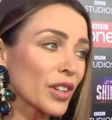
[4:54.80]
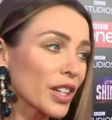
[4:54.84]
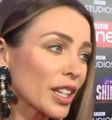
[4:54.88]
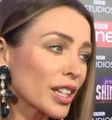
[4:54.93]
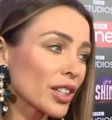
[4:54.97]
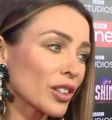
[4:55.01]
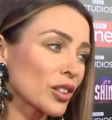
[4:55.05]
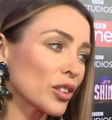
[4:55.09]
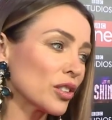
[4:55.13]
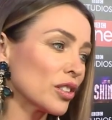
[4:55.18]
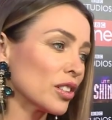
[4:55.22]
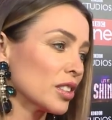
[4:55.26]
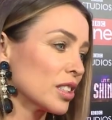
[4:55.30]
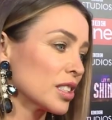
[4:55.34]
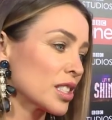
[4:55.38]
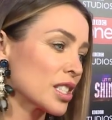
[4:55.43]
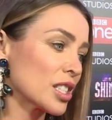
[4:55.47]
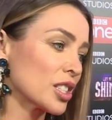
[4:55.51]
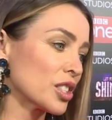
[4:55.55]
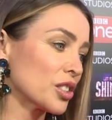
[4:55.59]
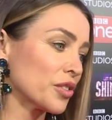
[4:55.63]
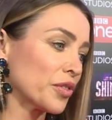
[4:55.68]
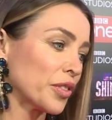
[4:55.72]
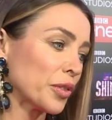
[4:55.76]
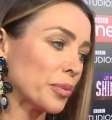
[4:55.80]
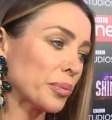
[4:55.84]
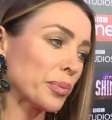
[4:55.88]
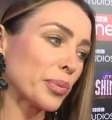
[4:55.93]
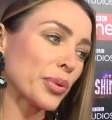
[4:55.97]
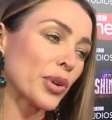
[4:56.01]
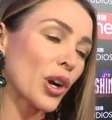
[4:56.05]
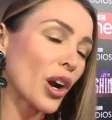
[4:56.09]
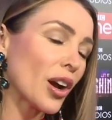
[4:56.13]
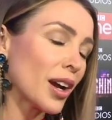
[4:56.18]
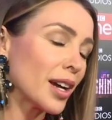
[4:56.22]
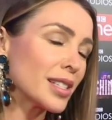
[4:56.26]
The singer believes Lady
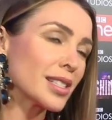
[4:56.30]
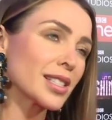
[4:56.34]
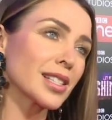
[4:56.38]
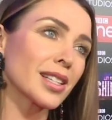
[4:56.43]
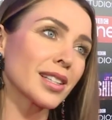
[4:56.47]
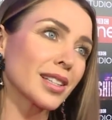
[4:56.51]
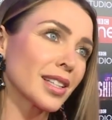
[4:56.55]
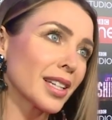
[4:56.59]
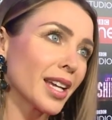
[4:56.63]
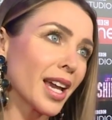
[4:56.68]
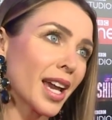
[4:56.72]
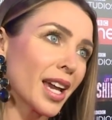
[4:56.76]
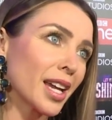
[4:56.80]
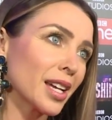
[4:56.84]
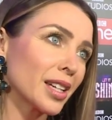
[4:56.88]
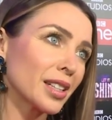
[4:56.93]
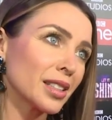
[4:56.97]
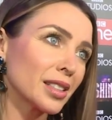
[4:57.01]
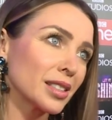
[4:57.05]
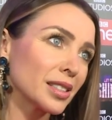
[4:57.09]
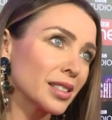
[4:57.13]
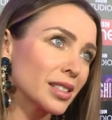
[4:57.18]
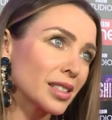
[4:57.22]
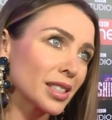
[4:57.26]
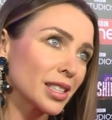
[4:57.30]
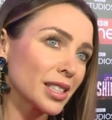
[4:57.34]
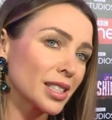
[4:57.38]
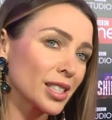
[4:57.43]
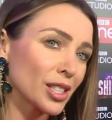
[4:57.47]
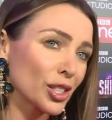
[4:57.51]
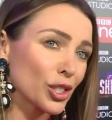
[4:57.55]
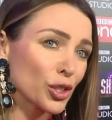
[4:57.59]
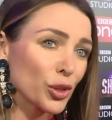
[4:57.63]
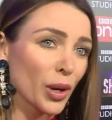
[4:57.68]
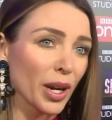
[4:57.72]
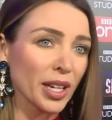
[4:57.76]
McMahon's issue with her was that
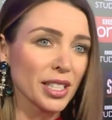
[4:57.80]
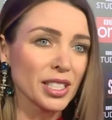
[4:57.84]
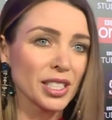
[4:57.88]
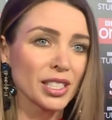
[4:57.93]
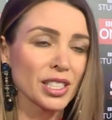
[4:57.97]
she wasn't